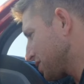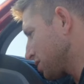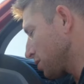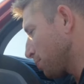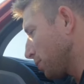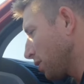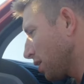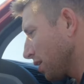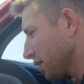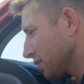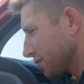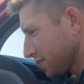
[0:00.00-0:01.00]
to the
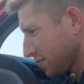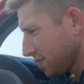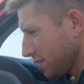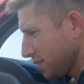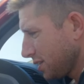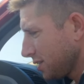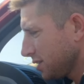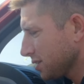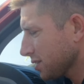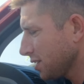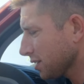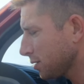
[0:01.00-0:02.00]
plug,
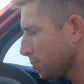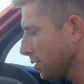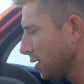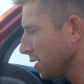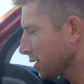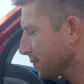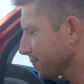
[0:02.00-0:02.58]
disconnect the plug.